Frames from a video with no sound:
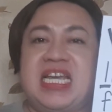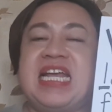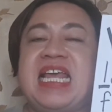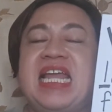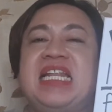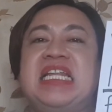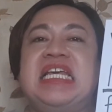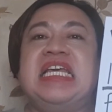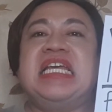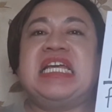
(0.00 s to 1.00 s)
Again,
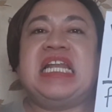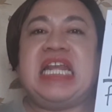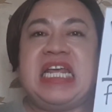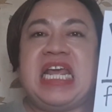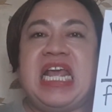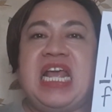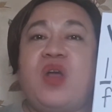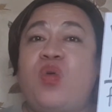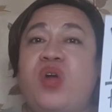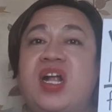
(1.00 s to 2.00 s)
cliquey
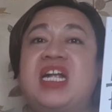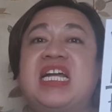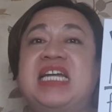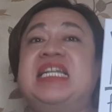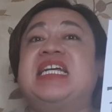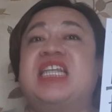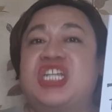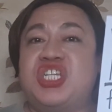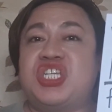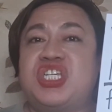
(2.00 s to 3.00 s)
or
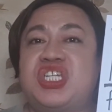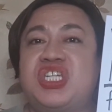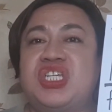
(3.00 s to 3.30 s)
cliquish.